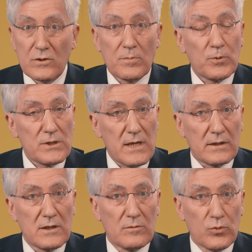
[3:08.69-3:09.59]
to
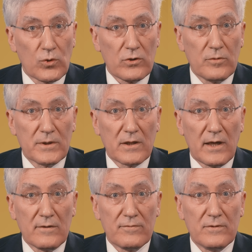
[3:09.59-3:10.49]
protect unborn human
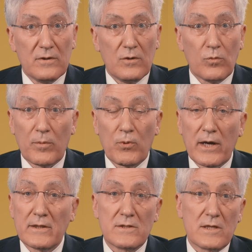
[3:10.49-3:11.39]
life, where
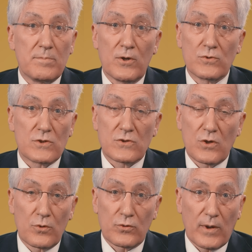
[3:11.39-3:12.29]
pregnancy poses
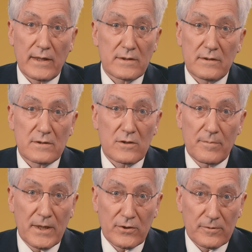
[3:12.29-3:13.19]
no threat to
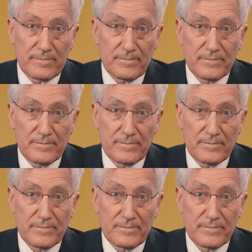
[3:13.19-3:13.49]
the mother.